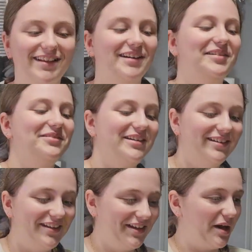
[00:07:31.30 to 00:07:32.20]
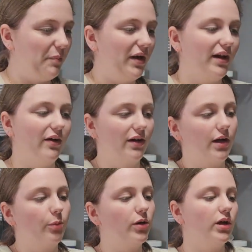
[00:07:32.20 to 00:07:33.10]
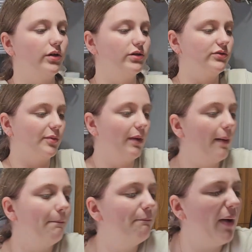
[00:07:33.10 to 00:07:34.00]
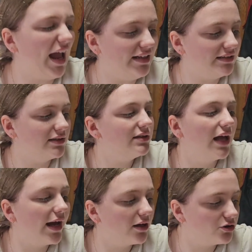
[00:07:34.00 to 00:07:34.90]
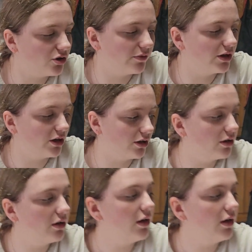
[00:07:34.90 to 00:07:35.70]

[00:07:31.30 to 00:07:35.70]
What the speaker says: I'm gonna like pick out a couple colors from my paint stash over here.